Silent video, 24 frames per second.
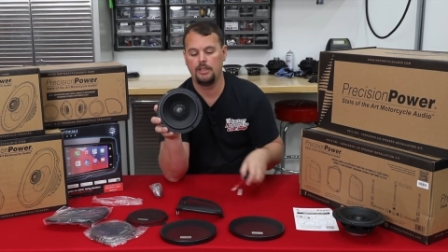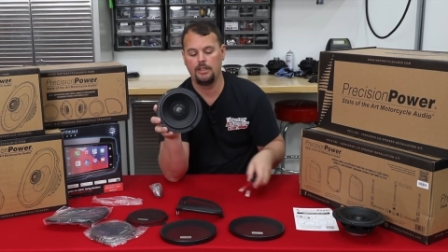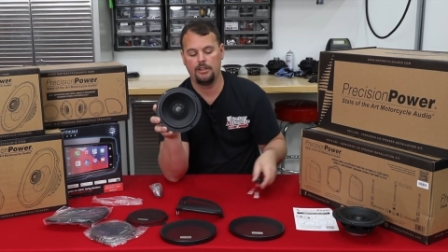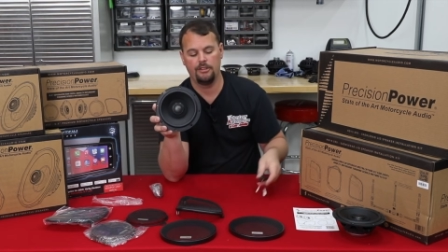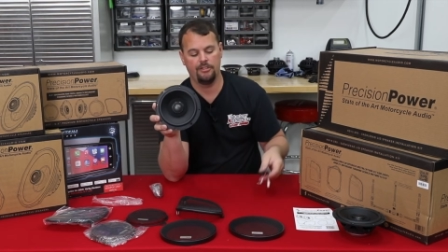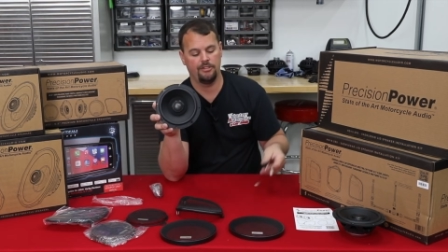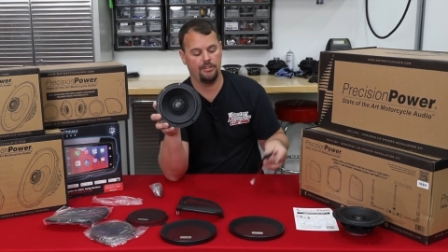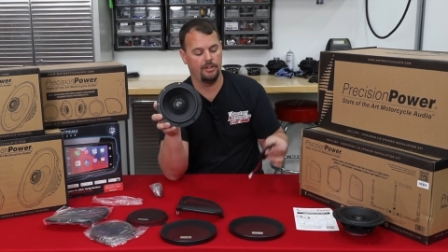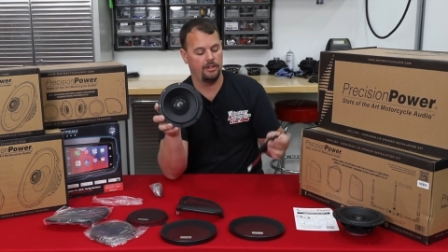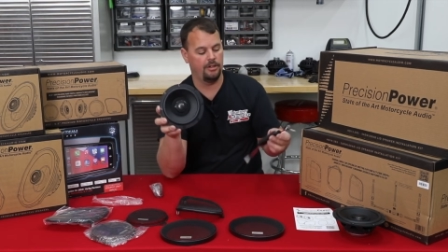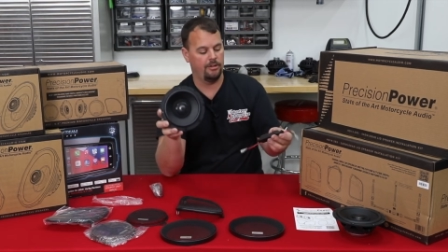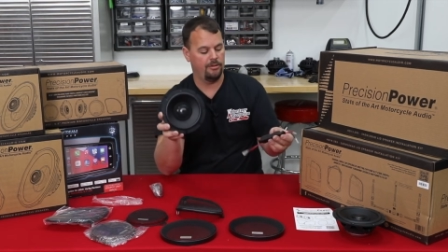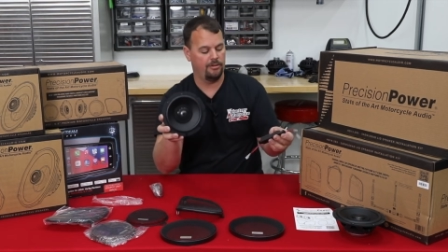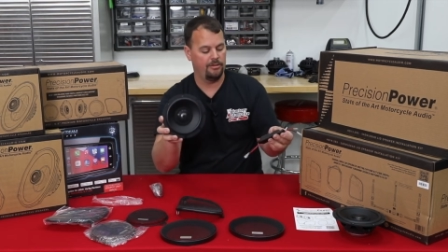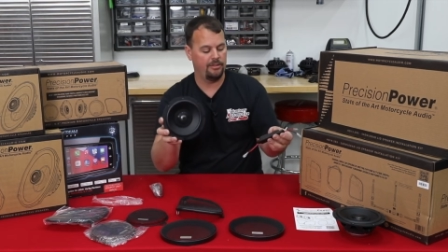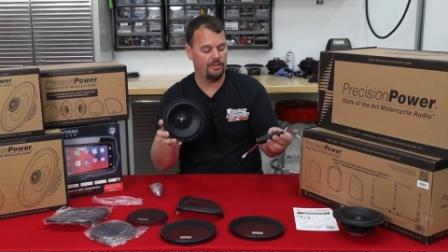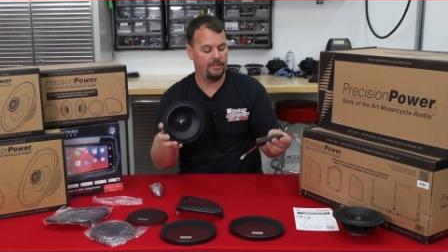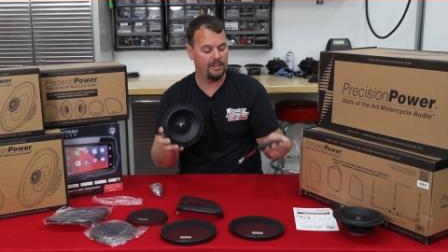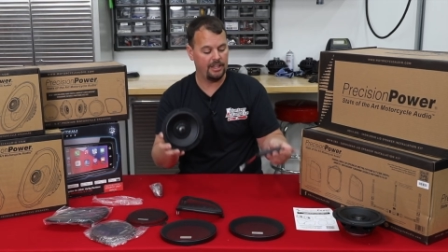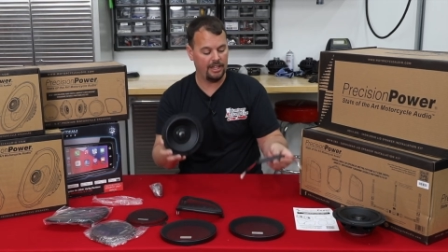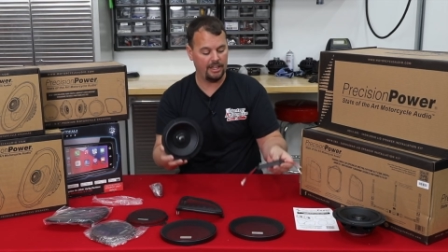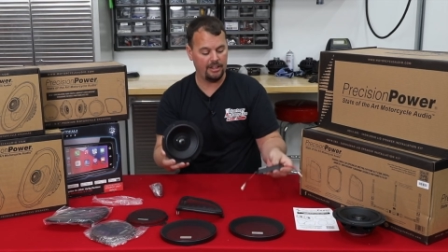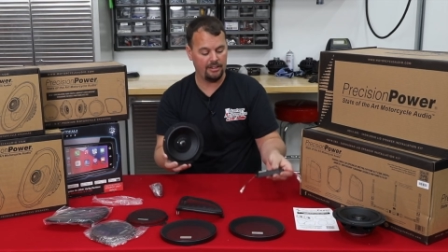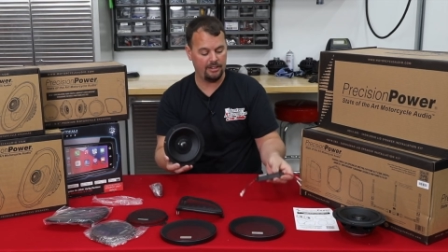So
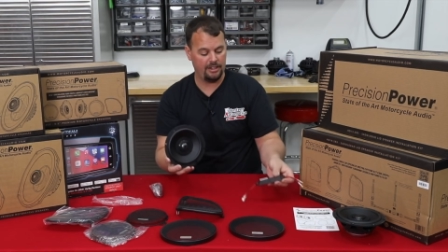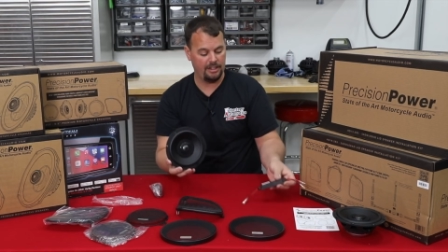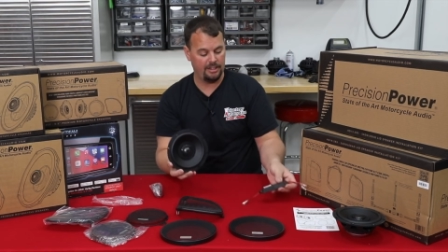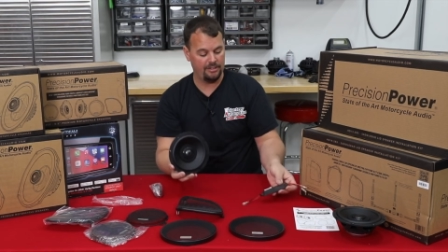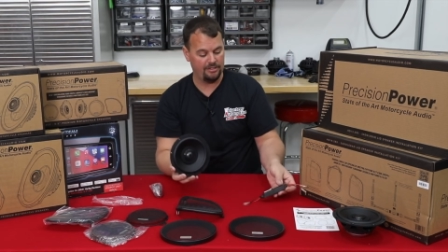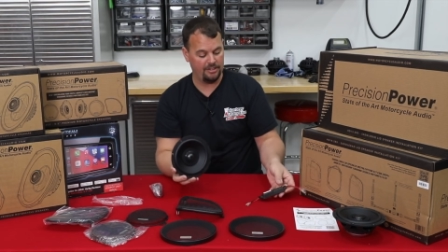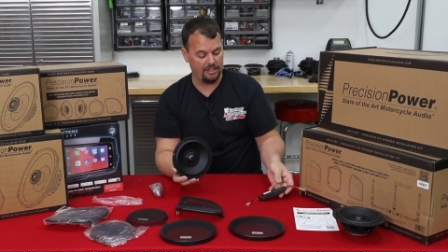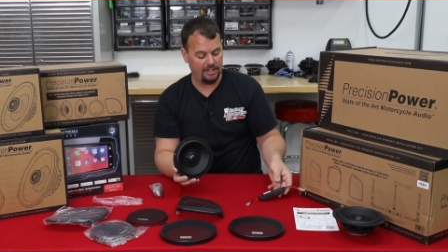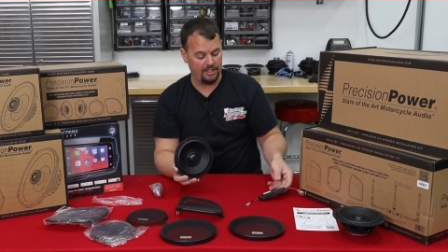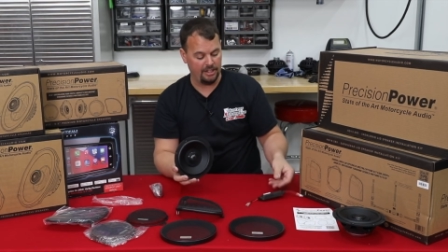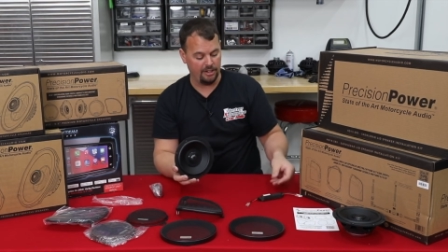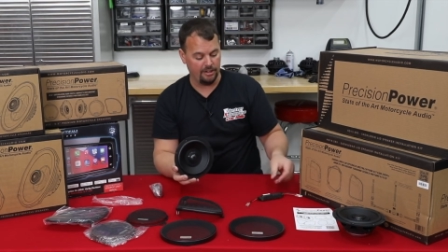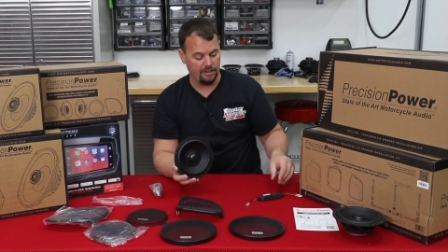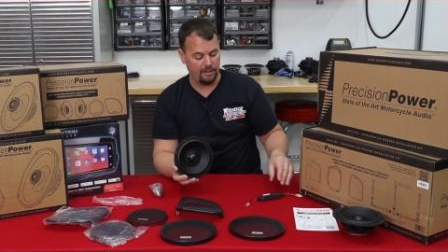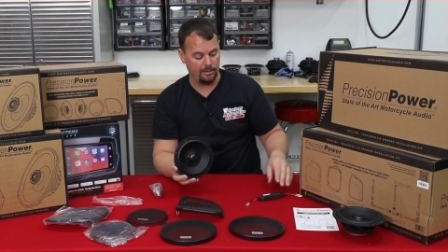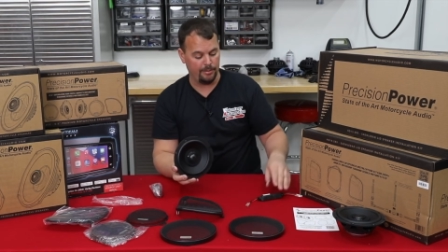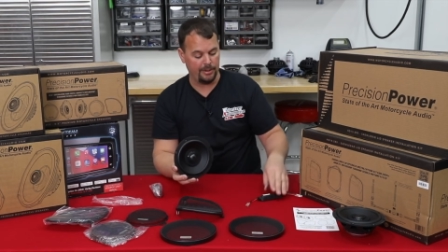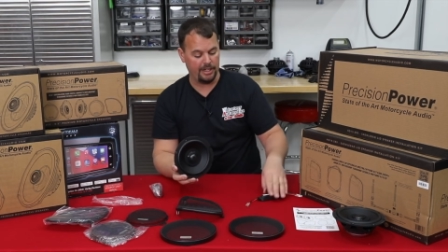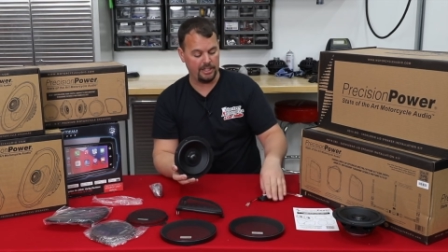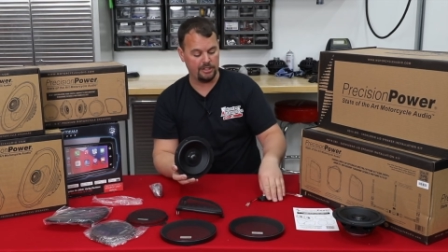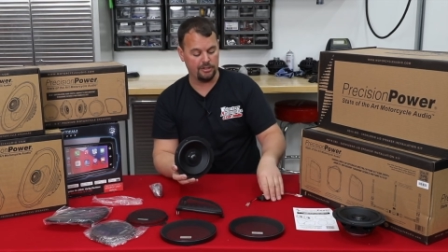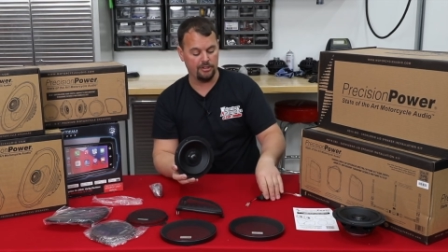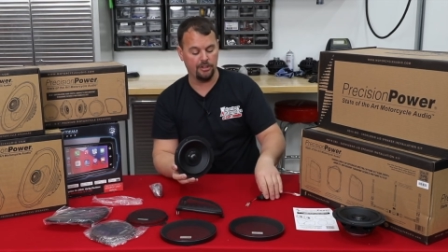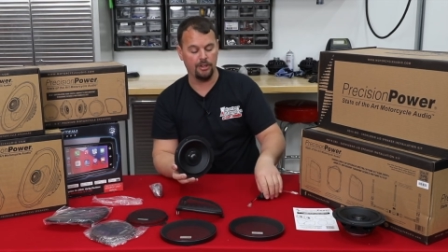that is in here to
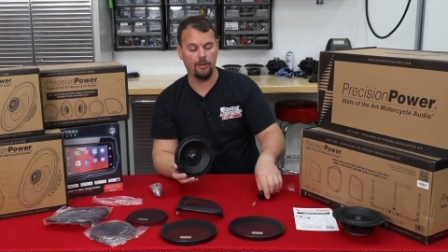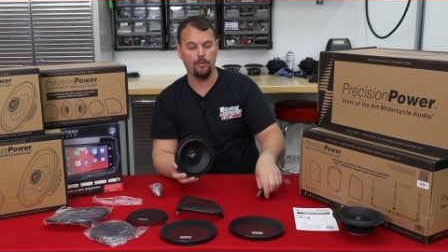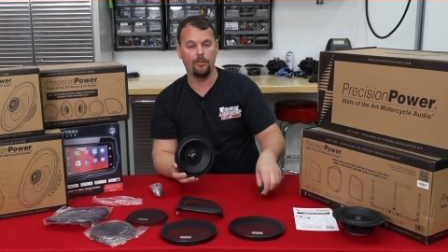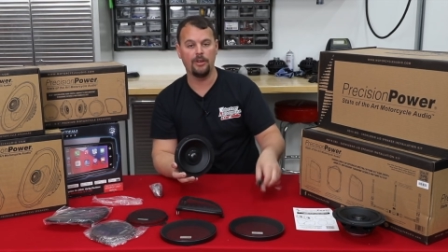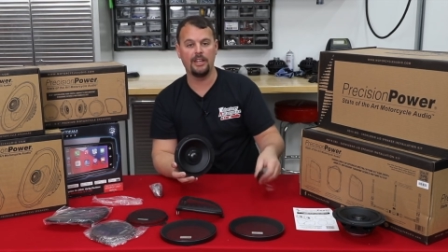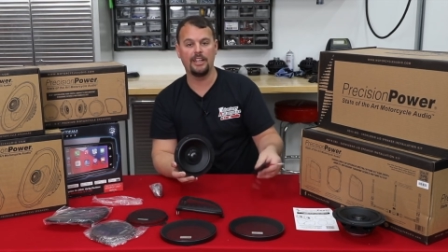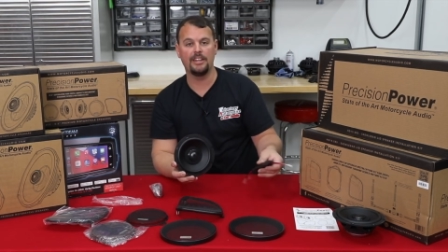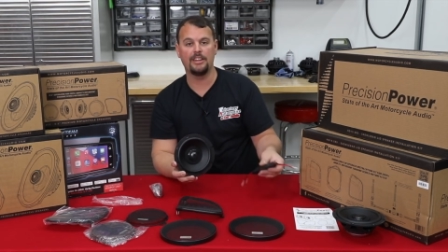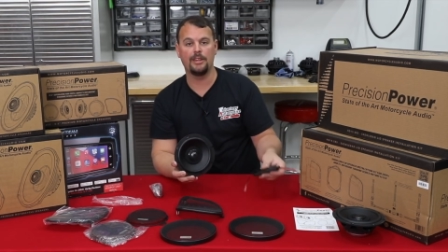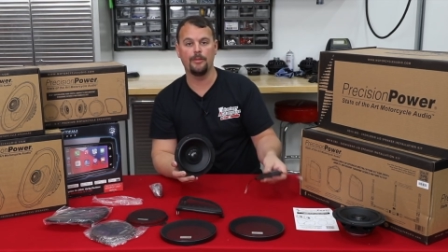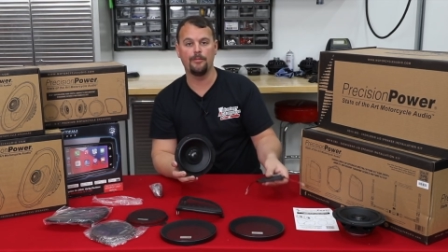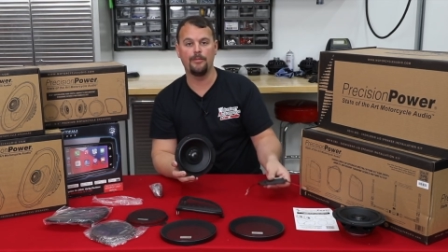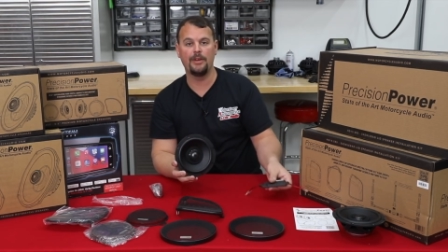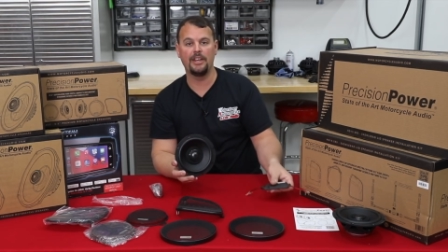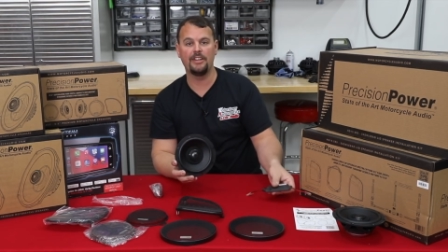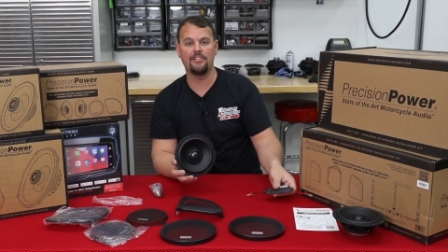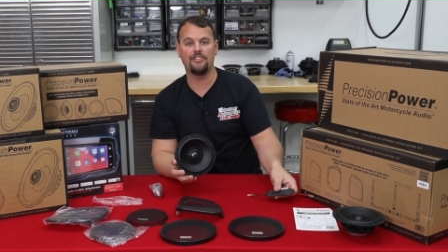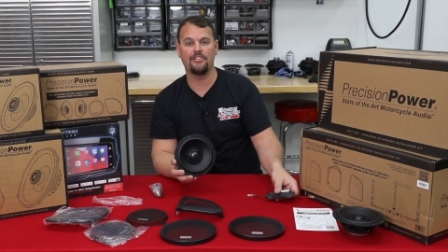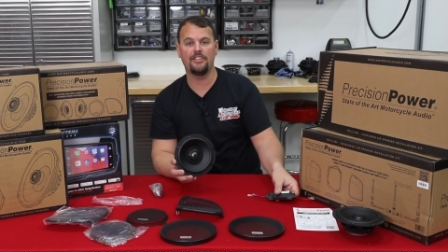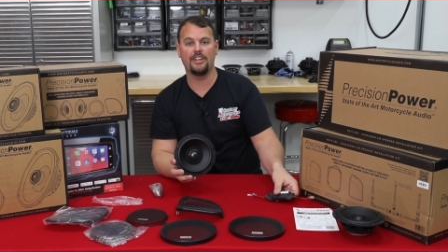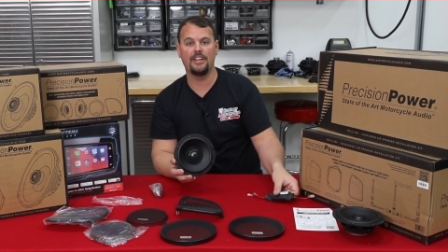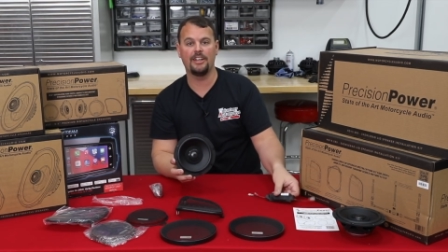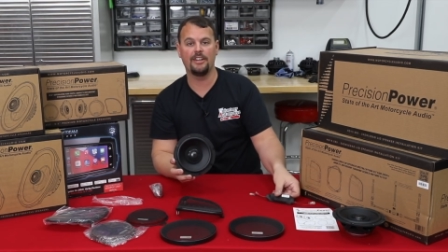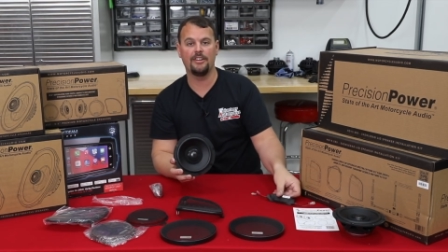make sure that we get the
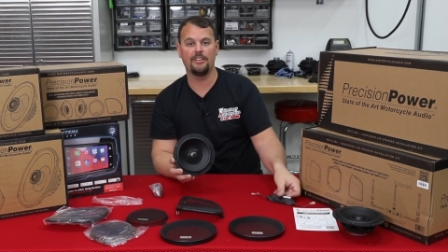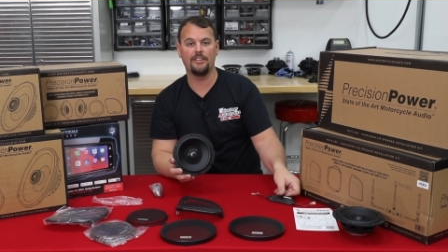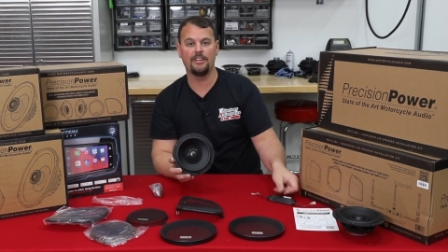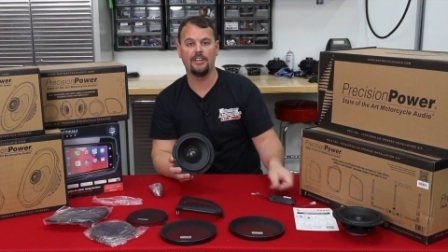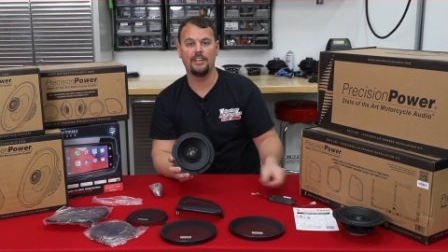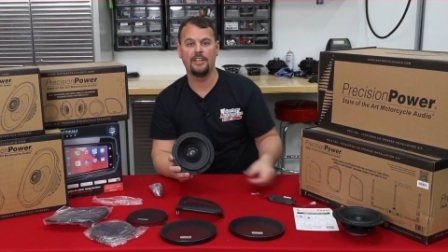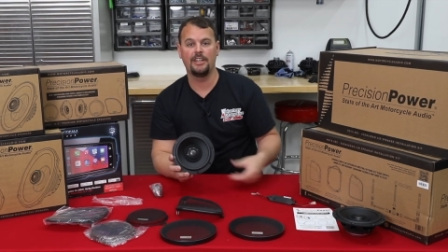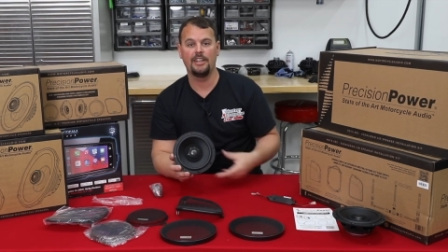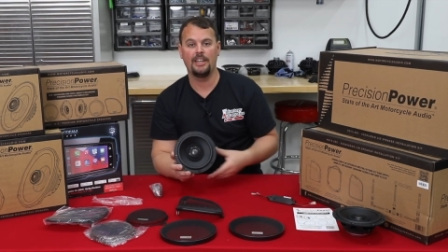best sound.